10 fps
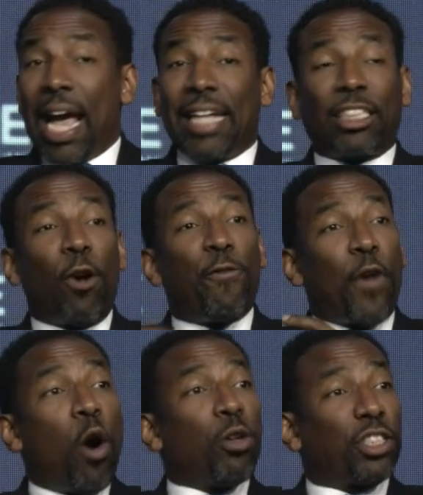And so,
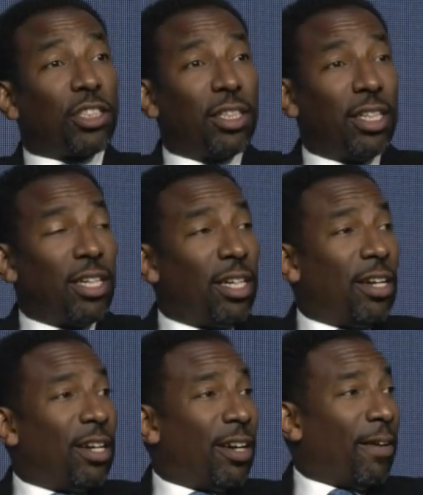folks,
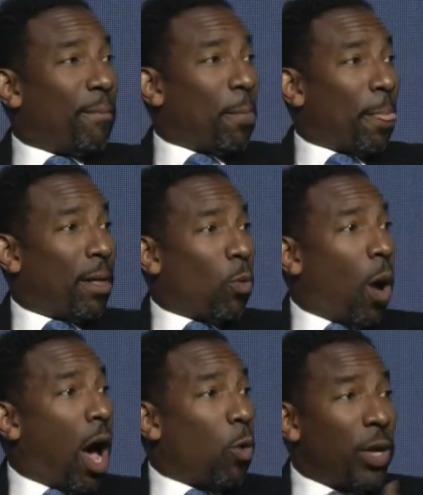
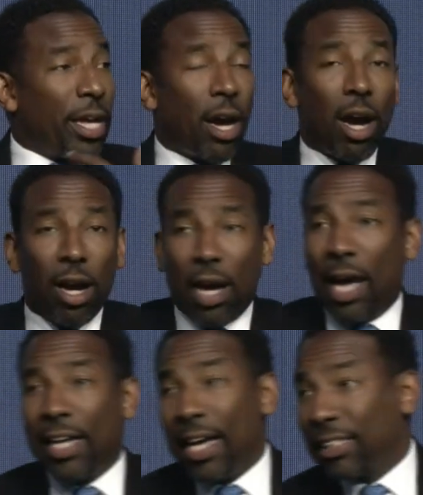while we
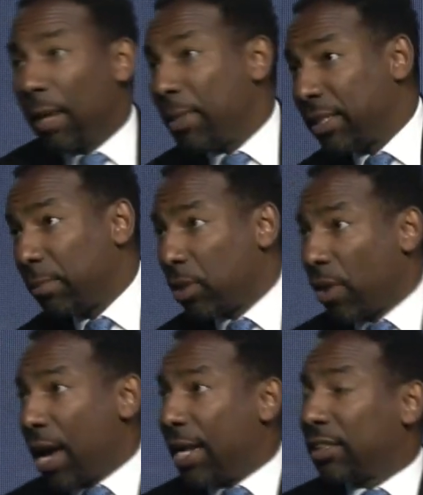are, yes, I'm a
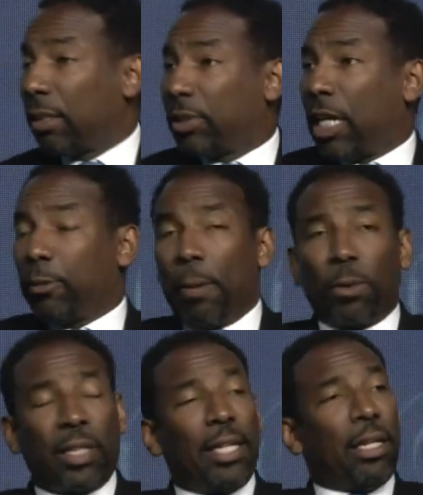Democrat, and sometimes people
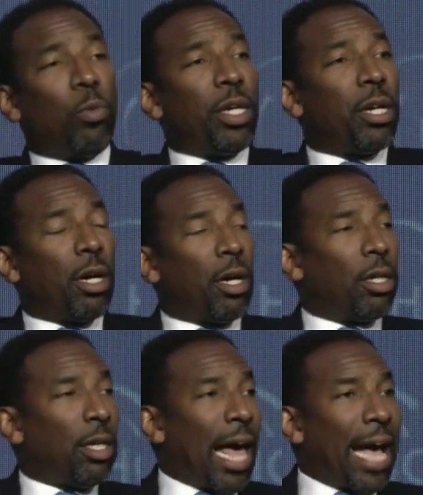think that we are
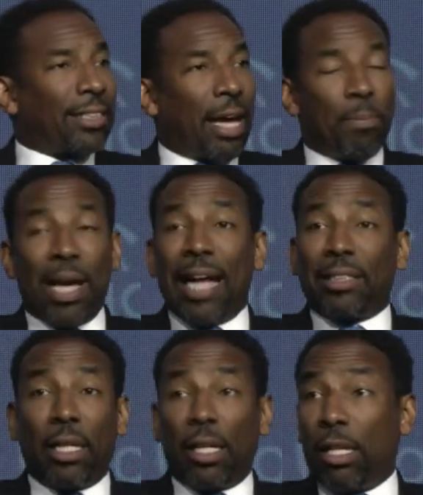lax. I mean, I
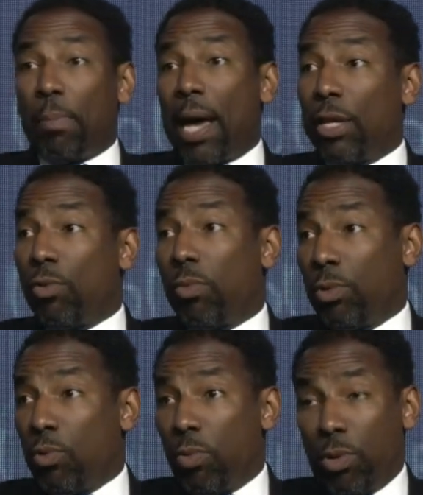tell anybody,
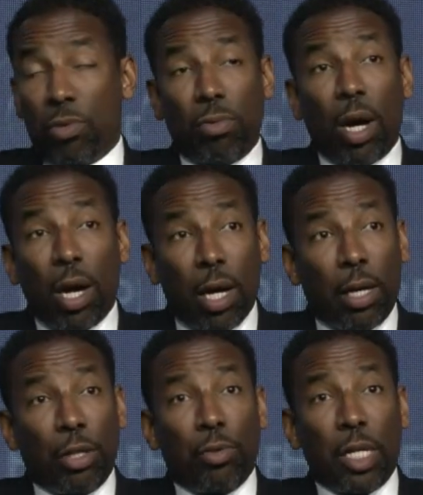
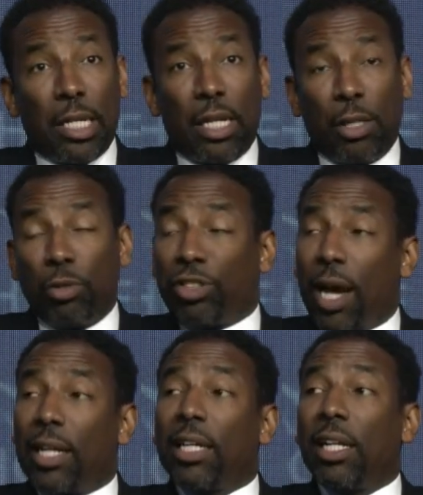you
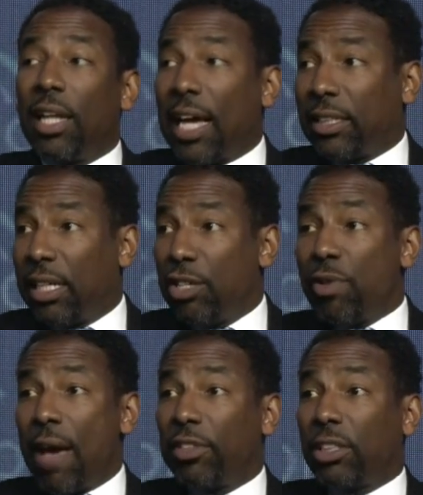trying to get elected and you
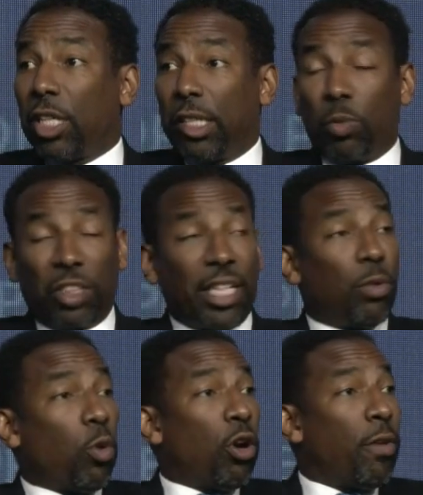haven't said the
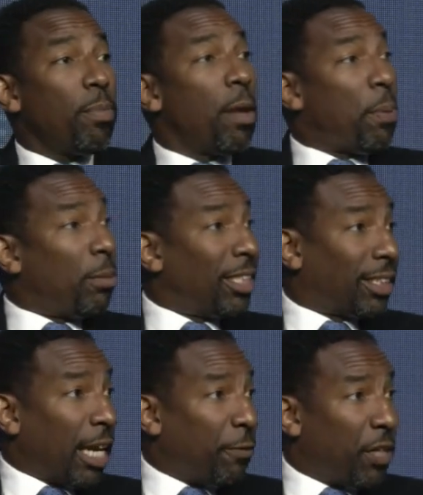word public
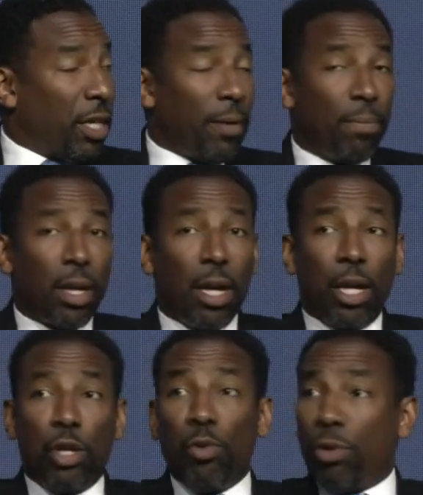safety.
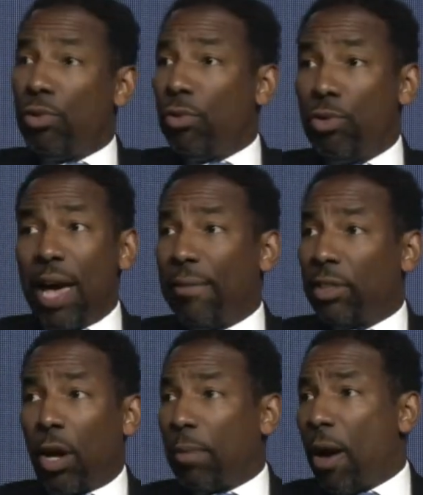You haven't
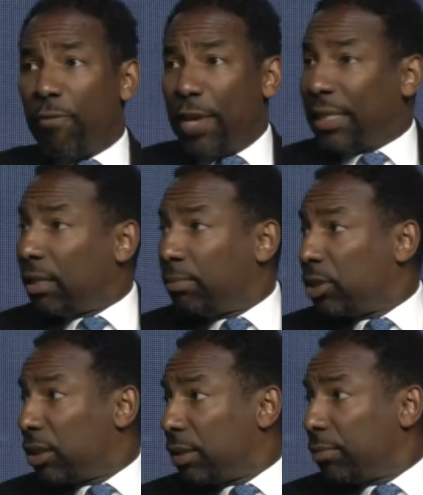thought about
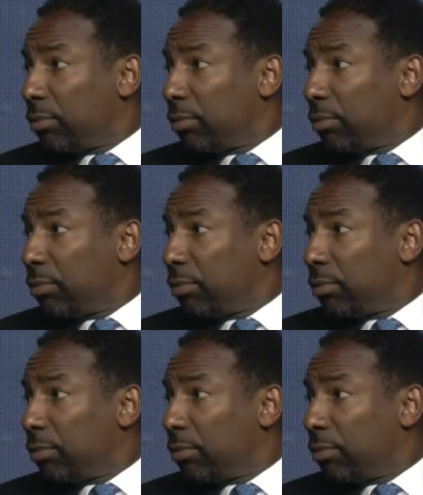victims.